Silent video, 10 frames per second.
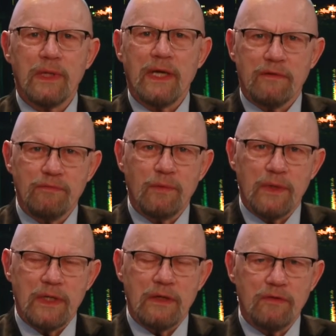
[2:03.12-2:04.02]
three out of
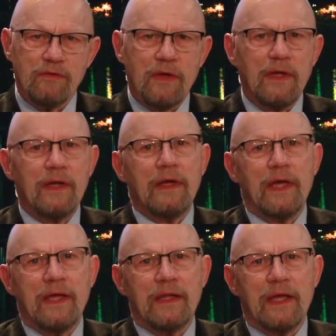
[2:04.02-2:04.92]
four years,
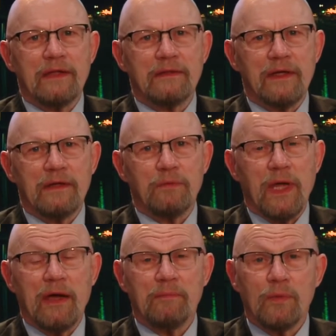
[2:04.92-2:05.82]
and that uh,
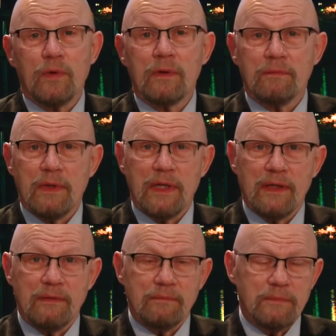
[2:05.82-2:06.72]
we have more
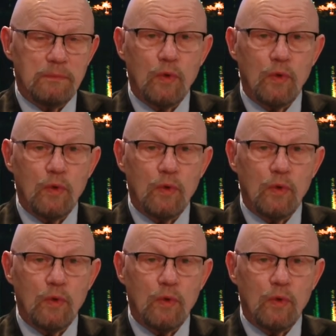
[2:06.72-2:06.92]
um,